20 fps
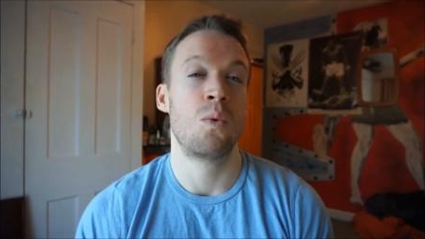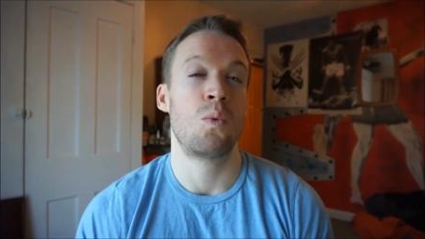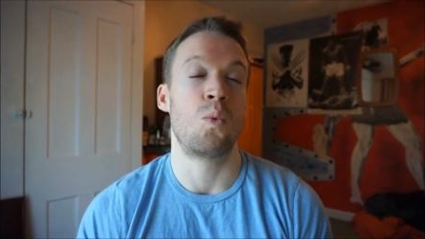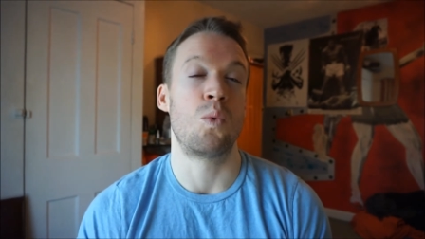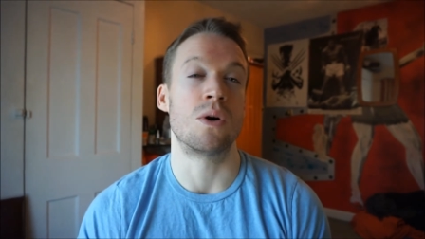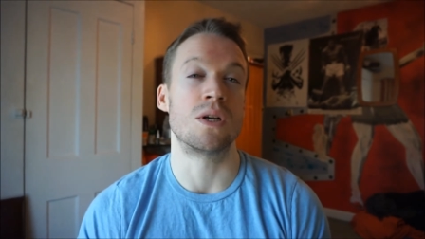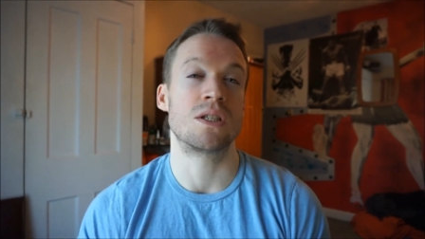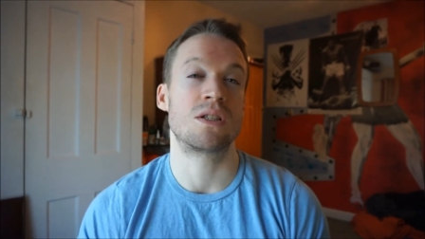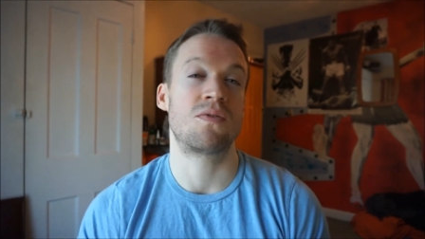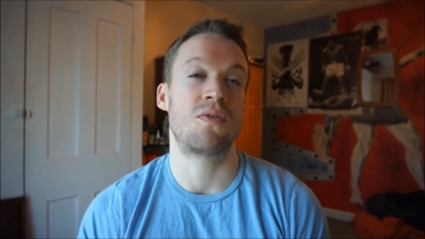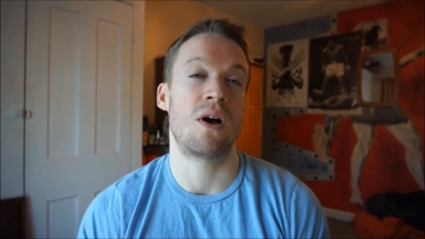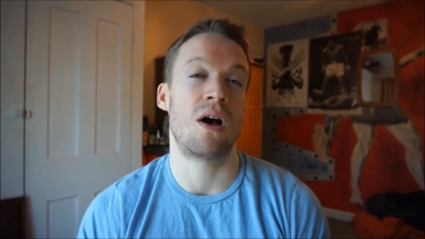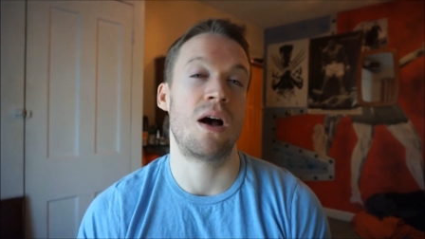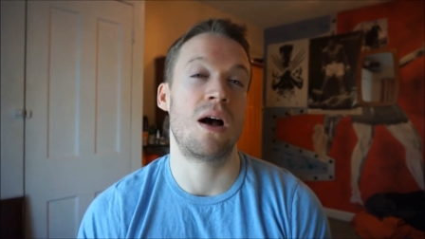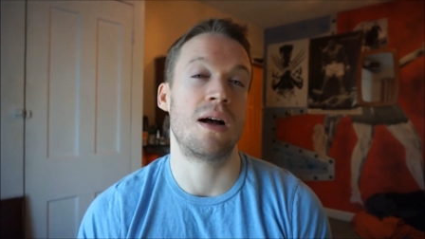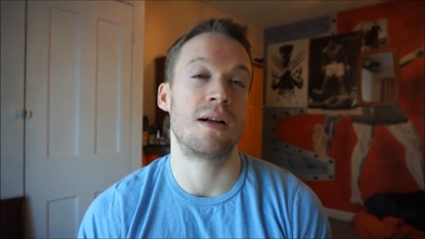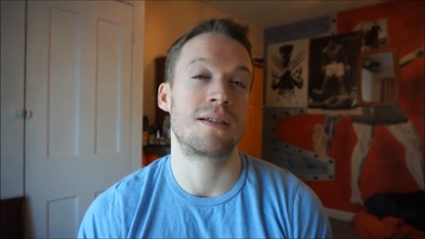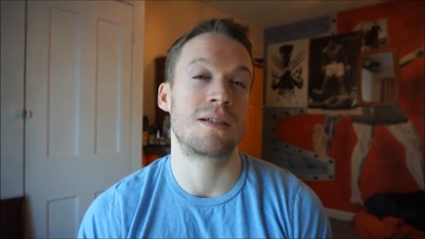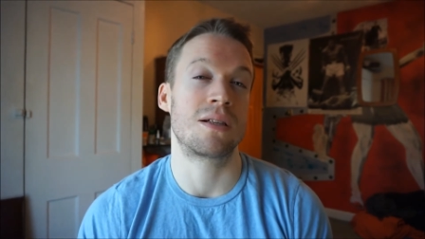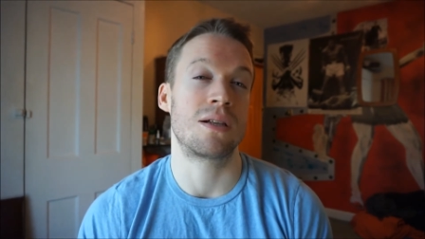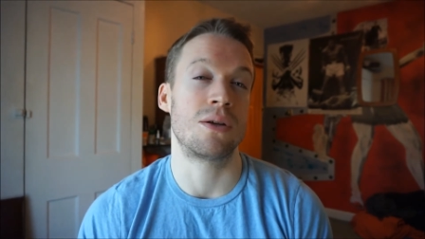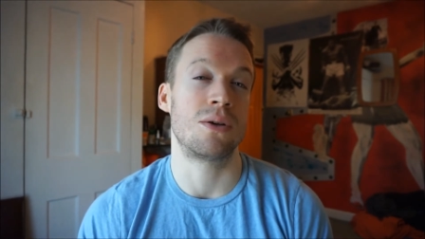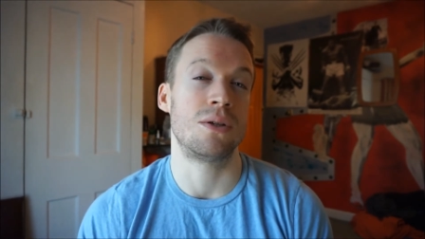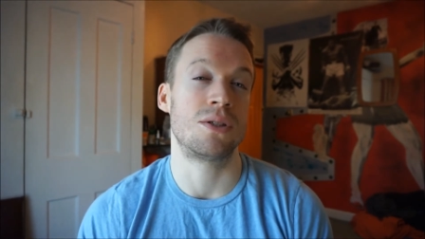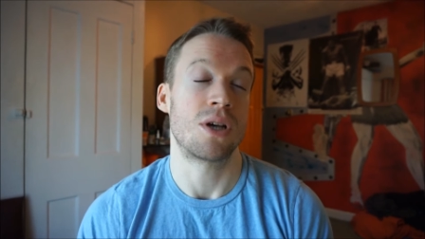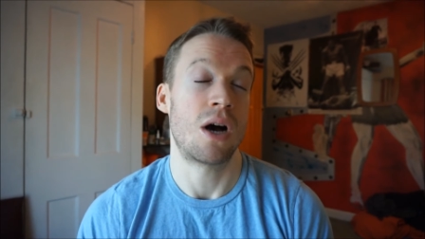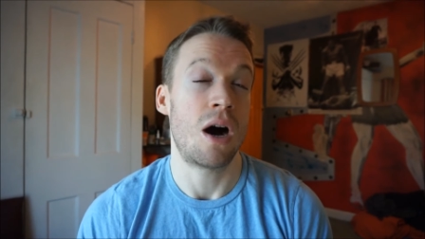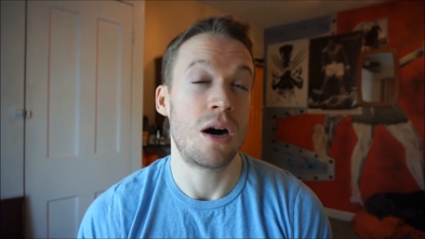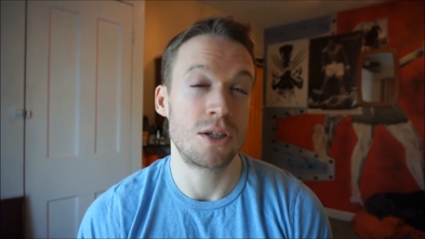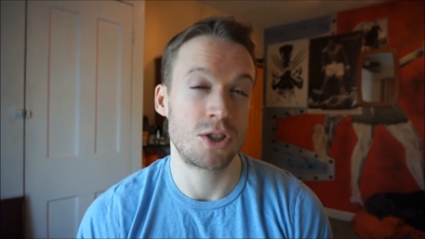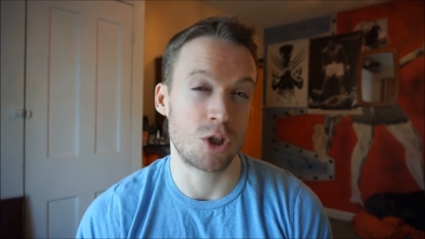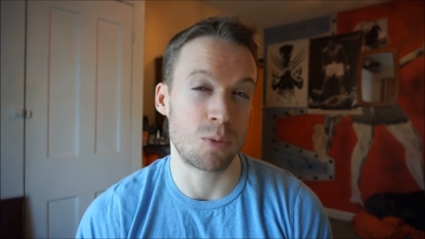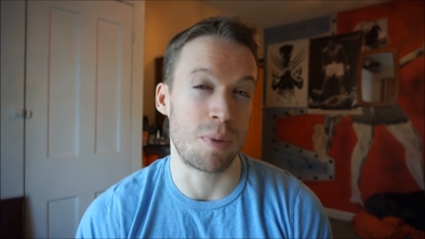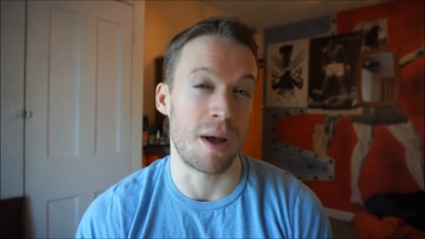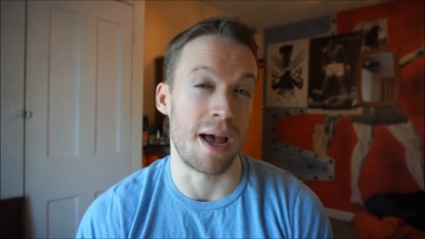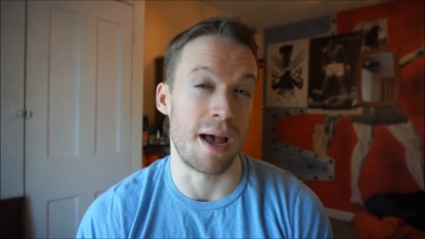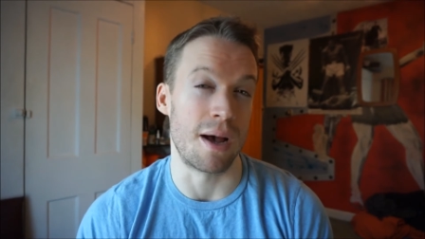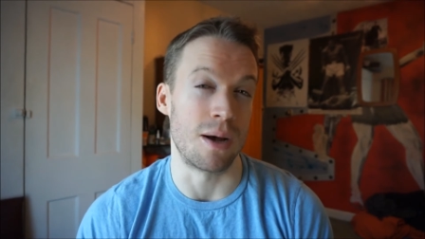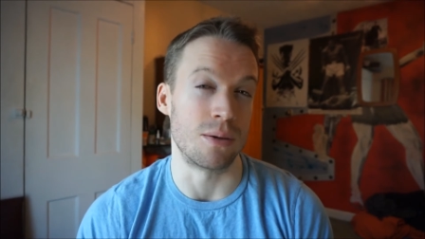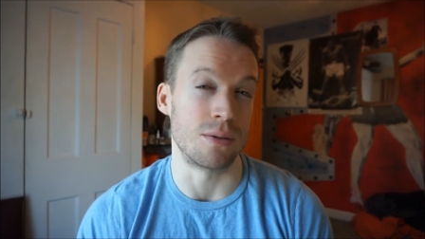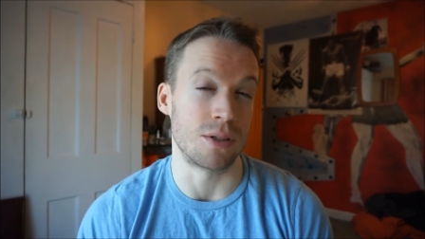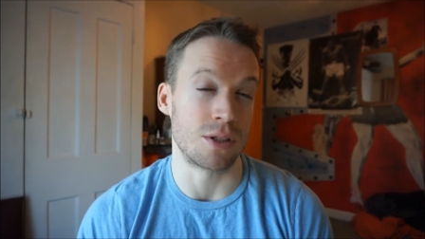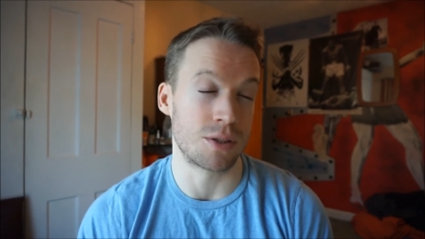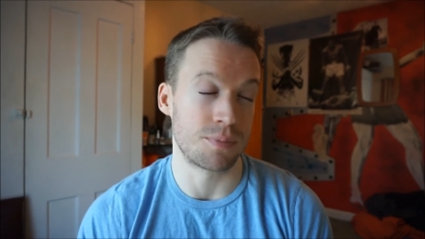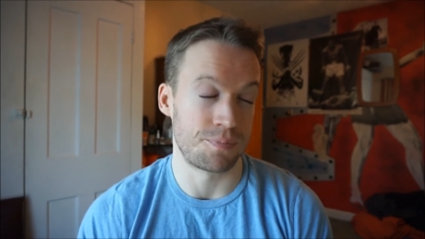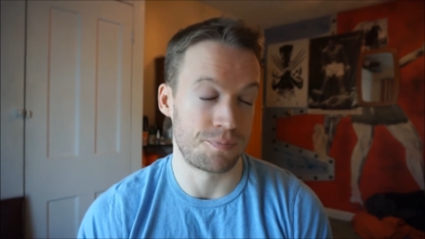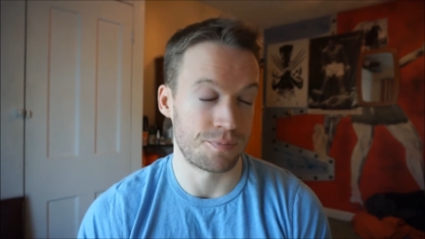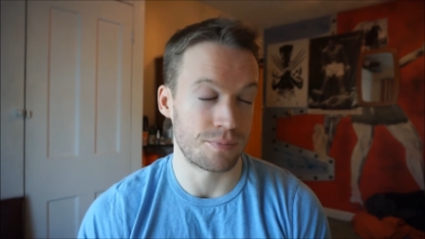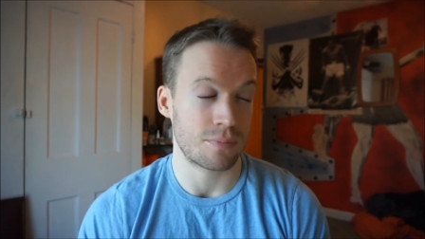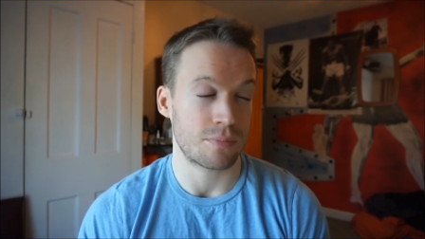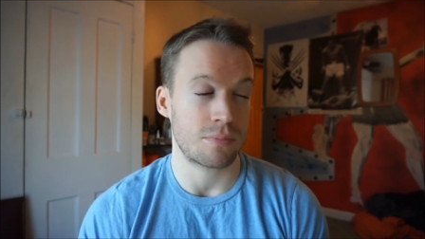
was for her to lose one hundred pounds.